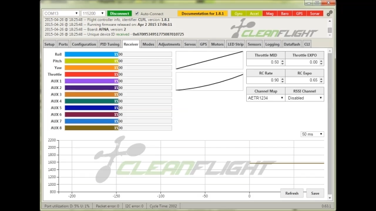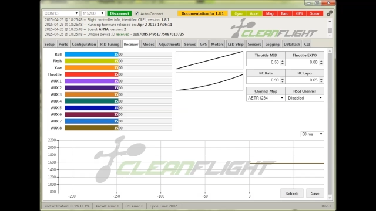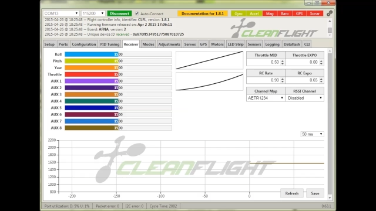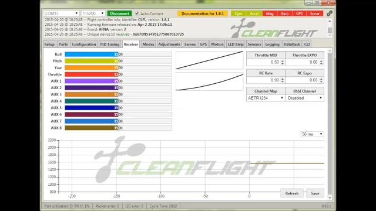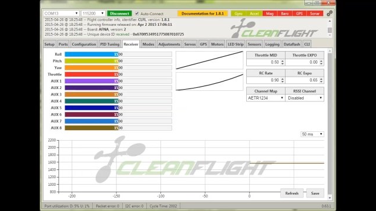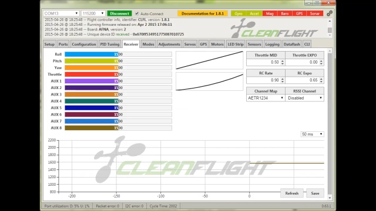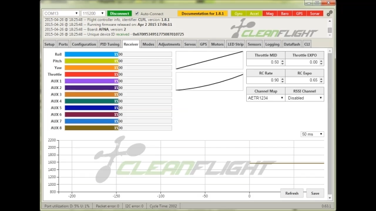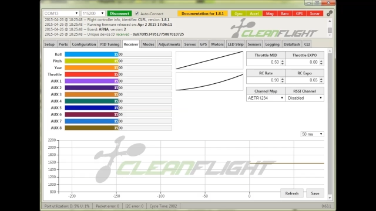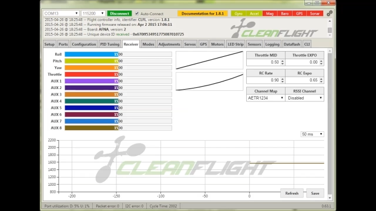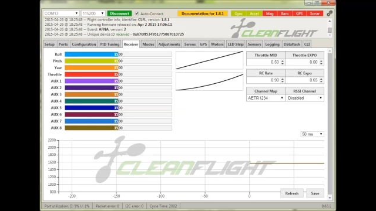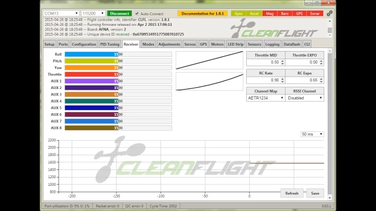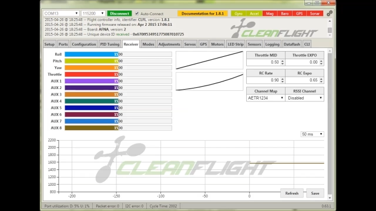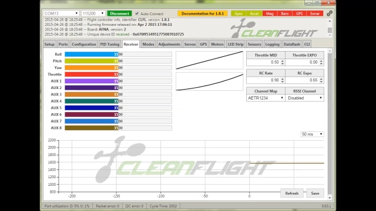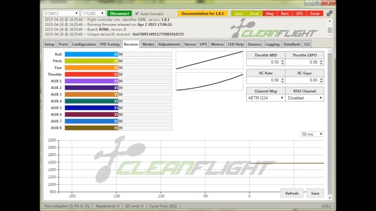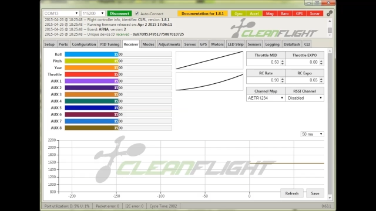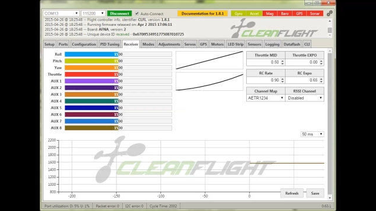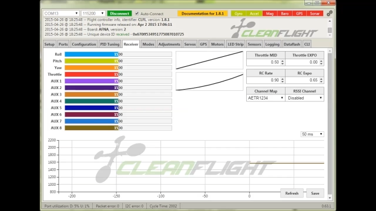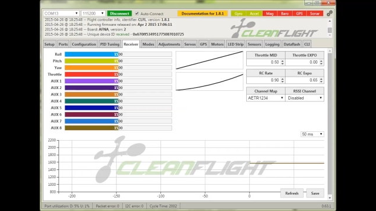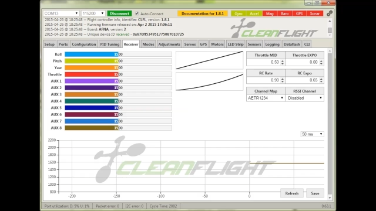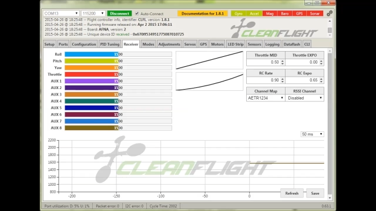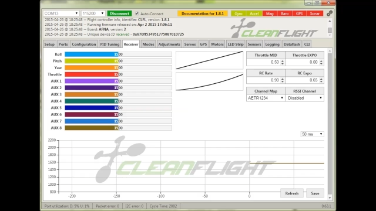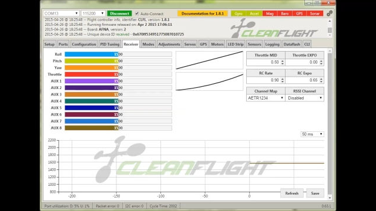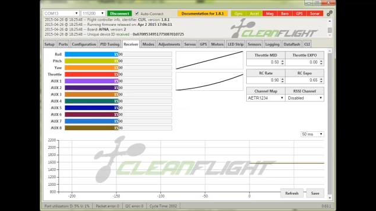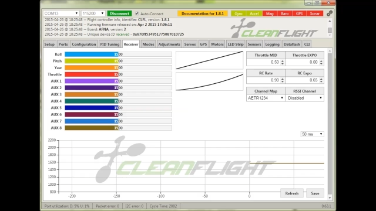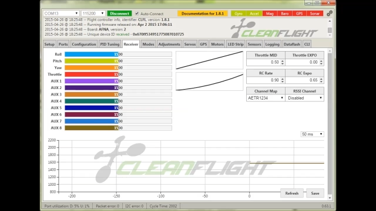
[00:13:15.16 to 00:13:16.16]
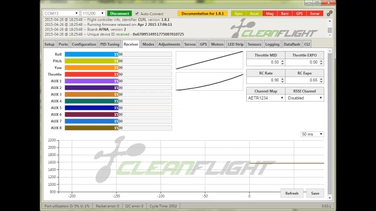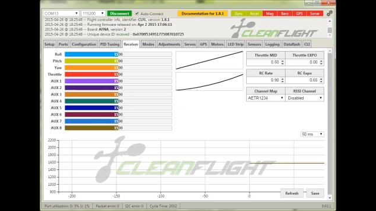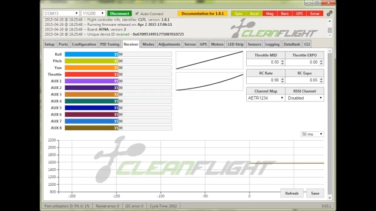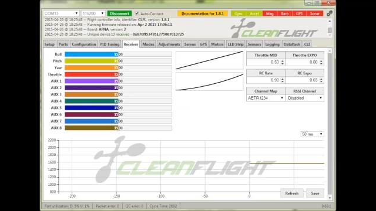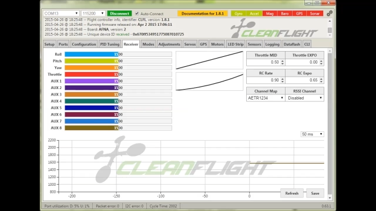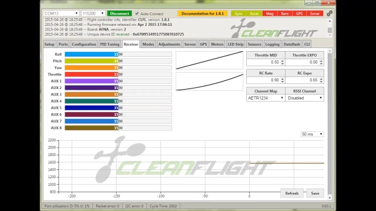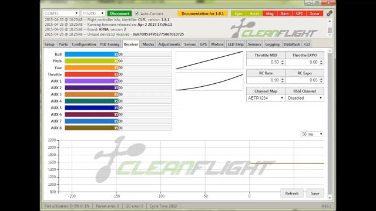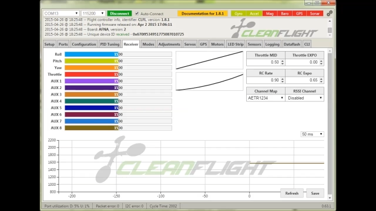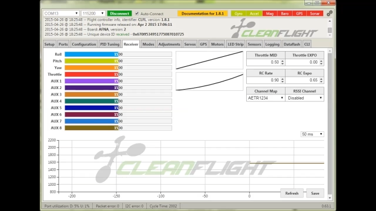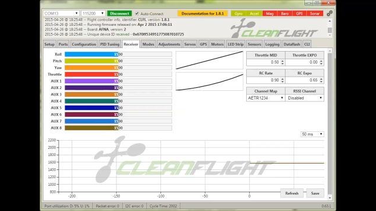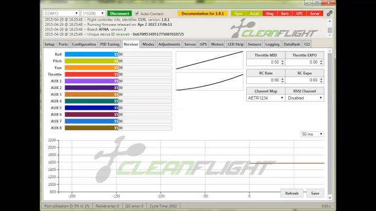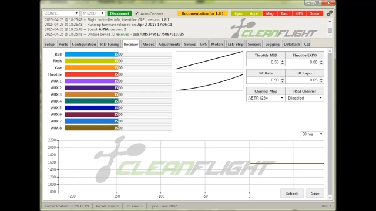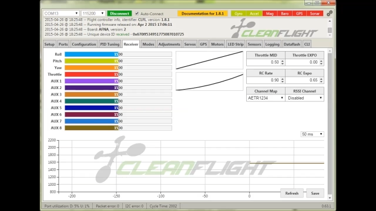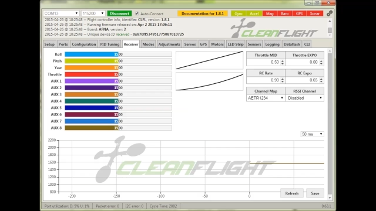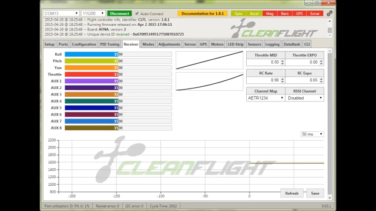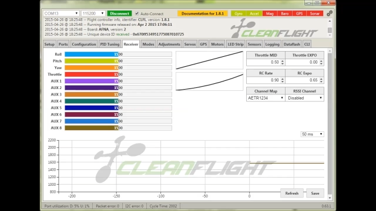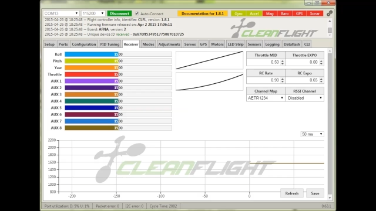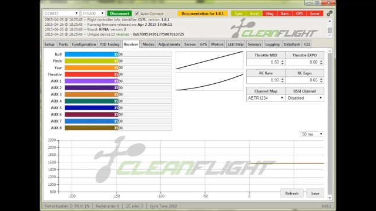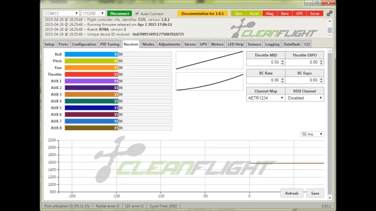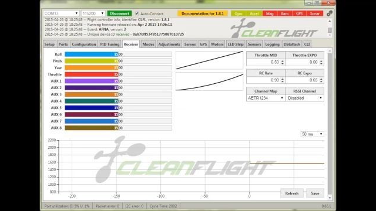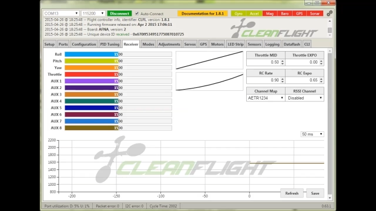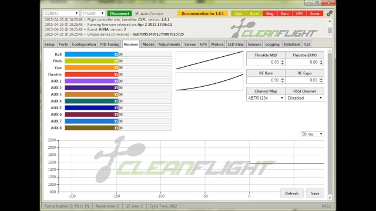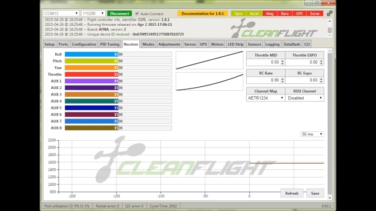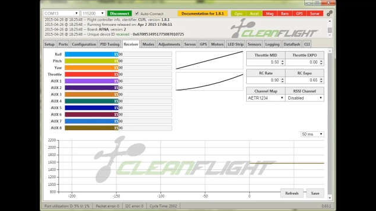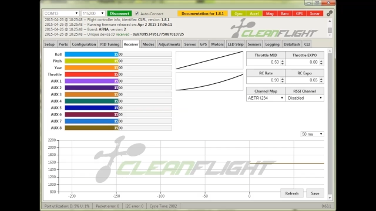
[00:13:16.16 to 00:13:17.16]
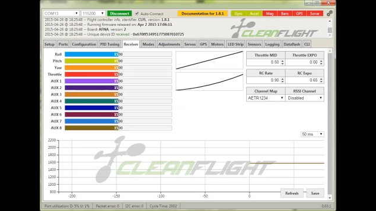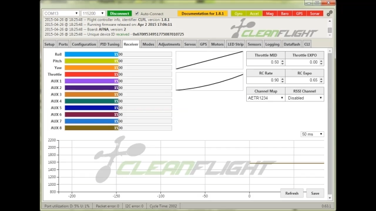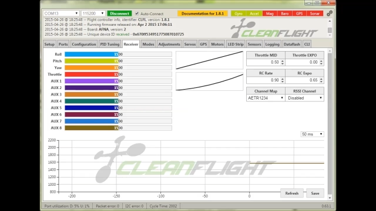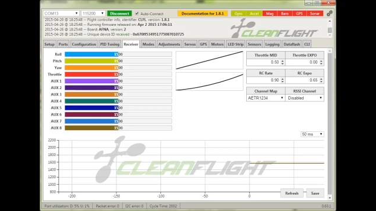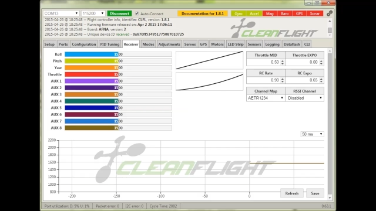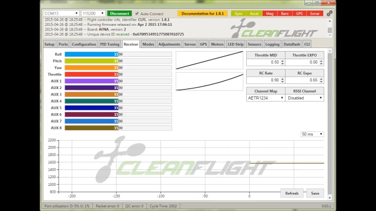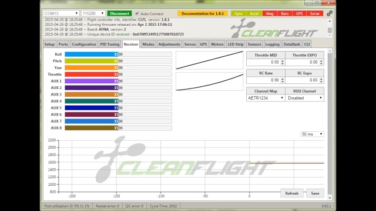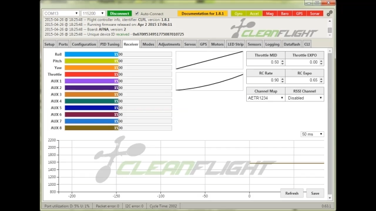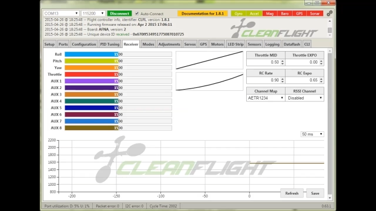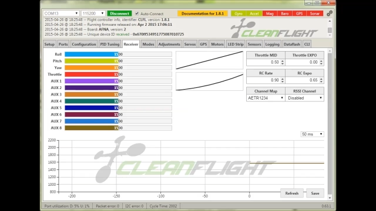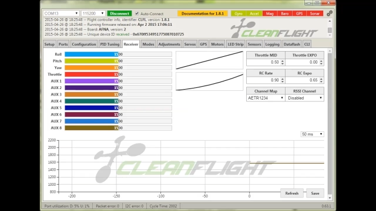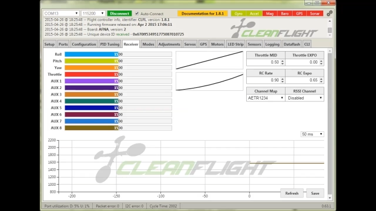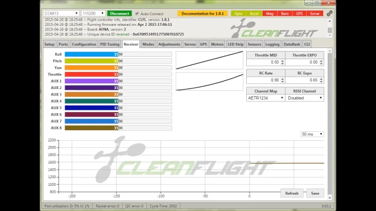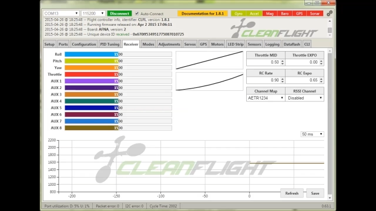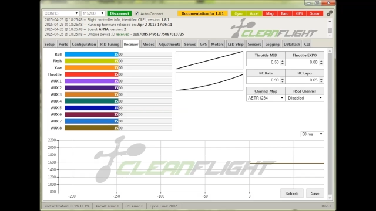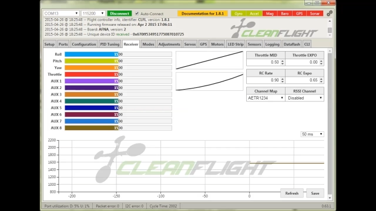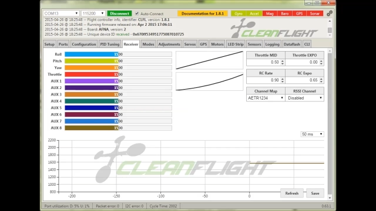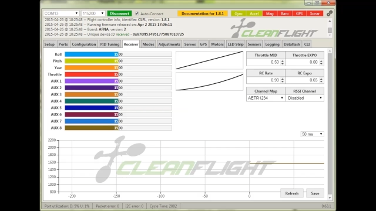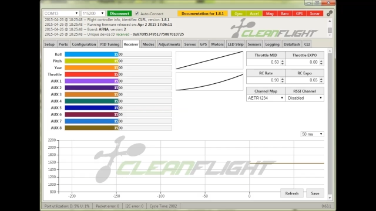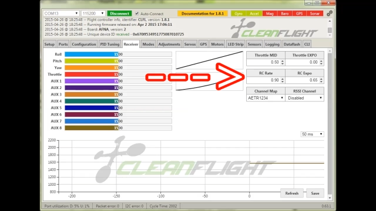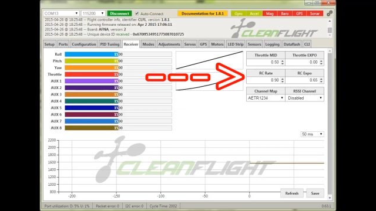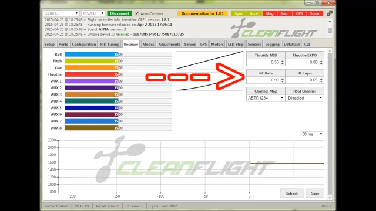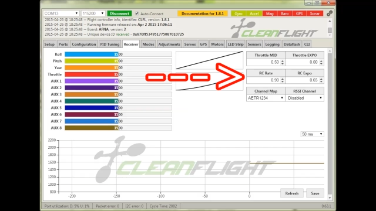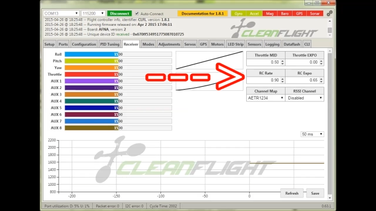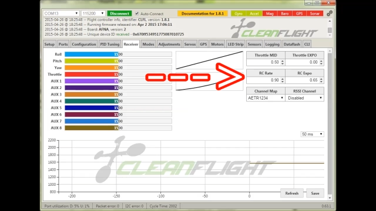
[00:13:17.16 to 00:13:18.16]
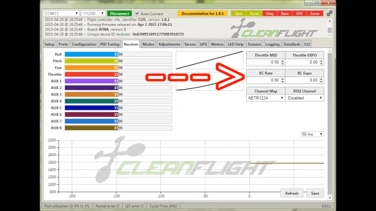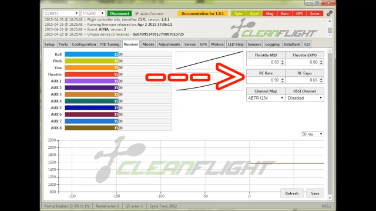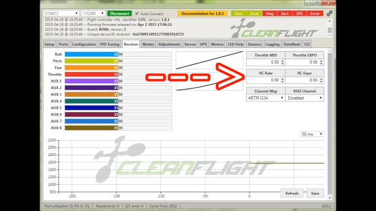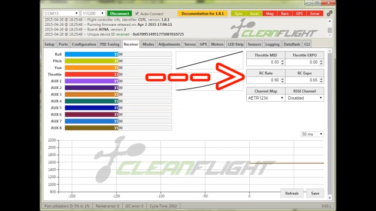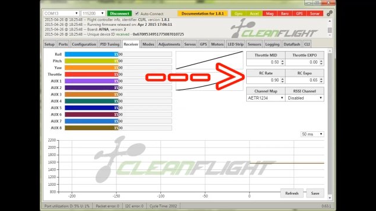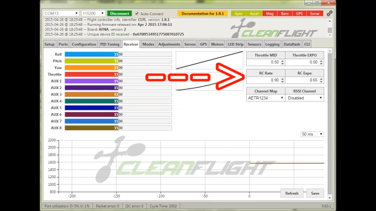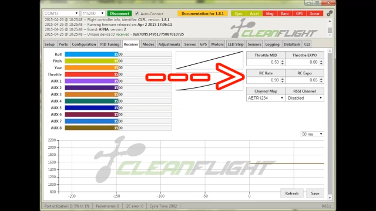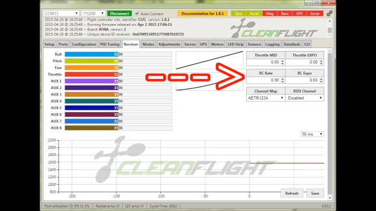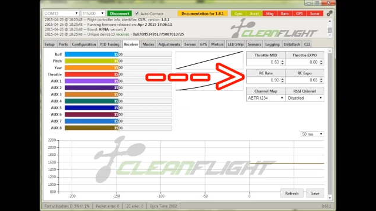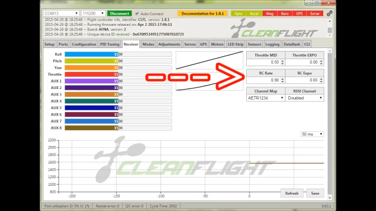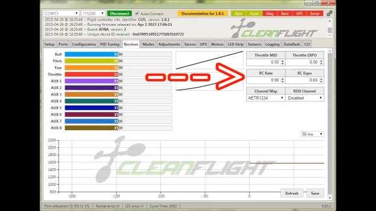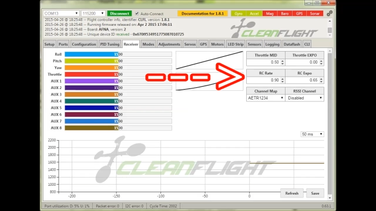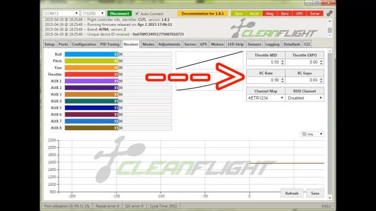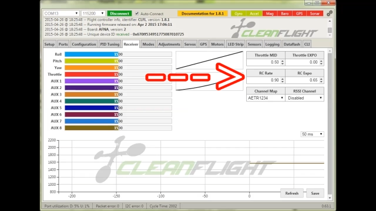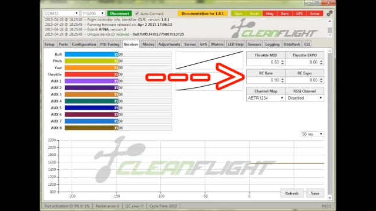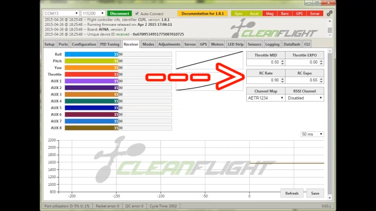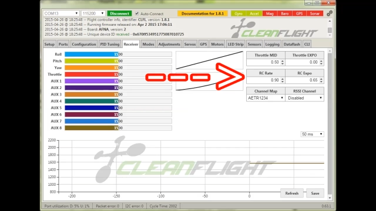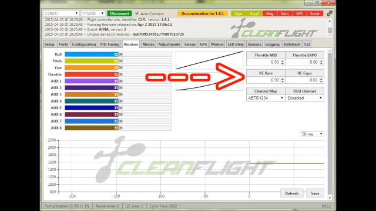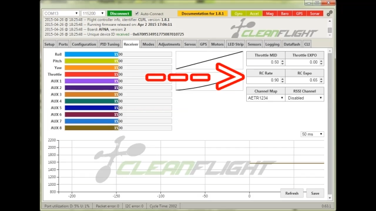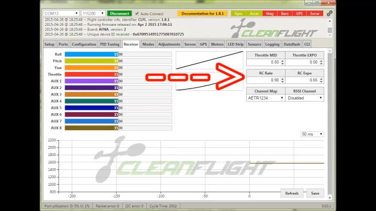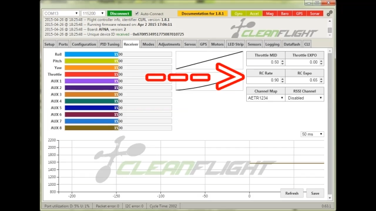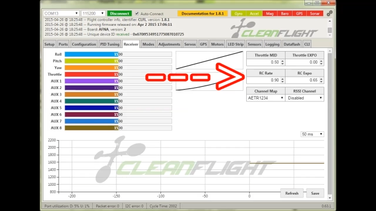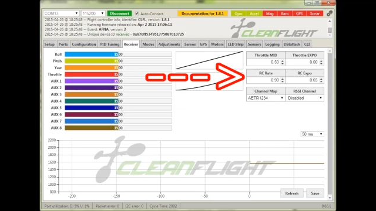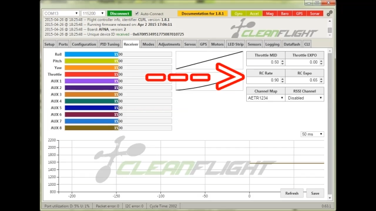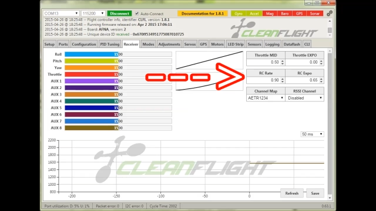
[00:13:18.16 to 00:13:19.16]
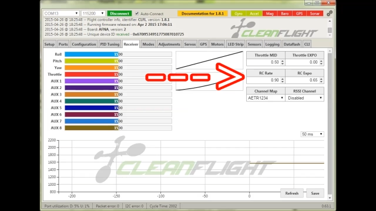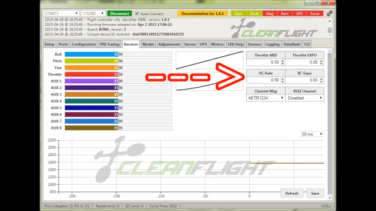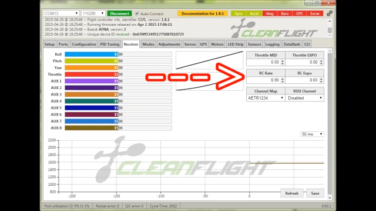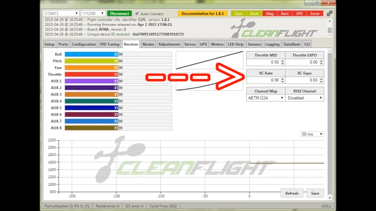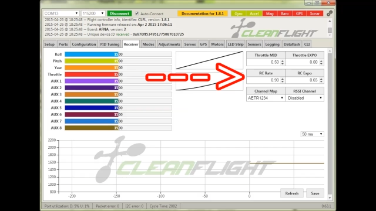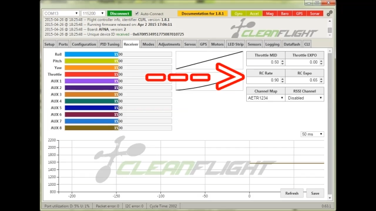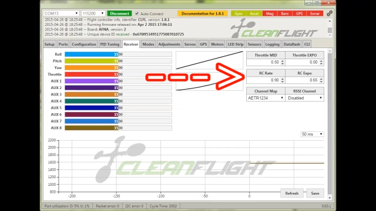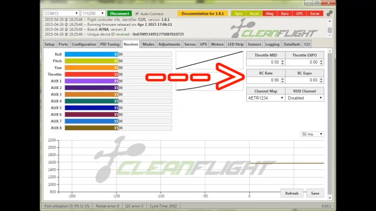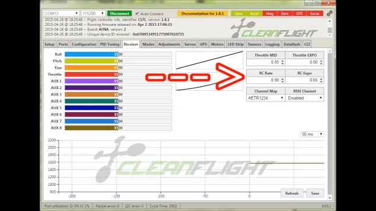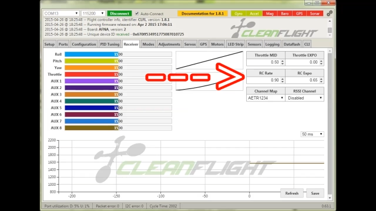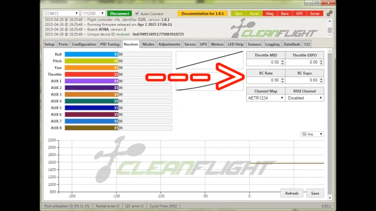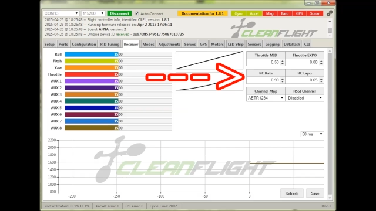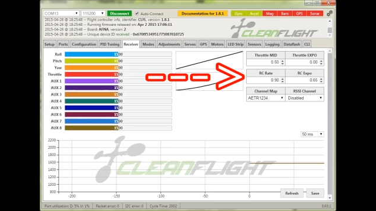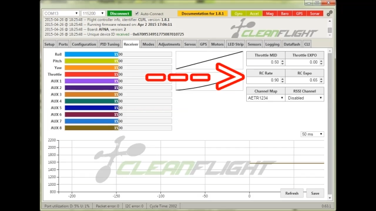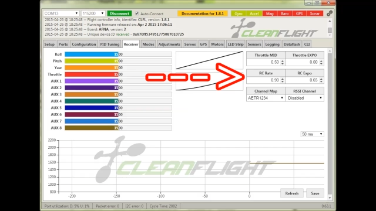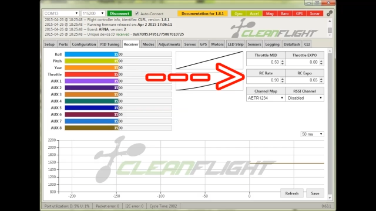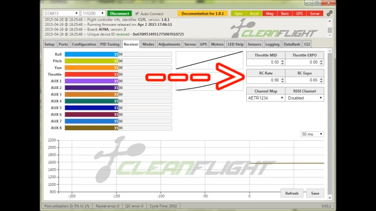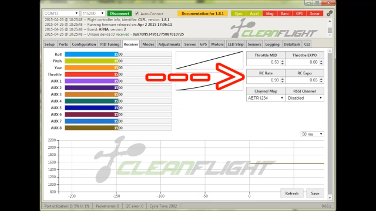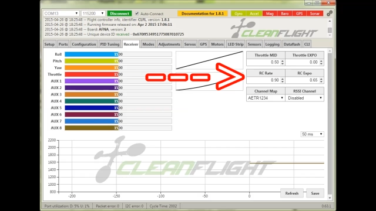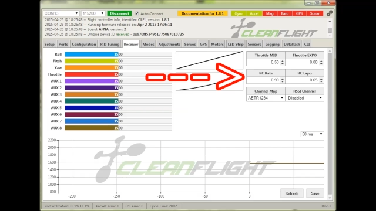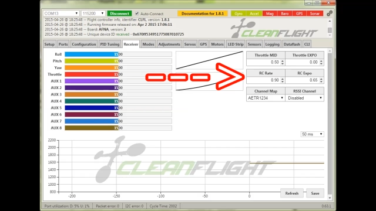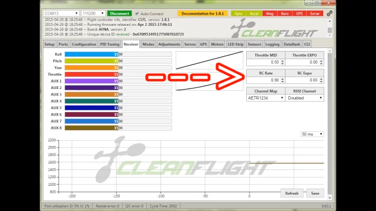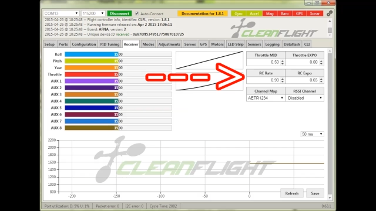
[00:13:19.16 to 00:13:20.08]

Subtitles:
No face is visible, so there are no lips to read.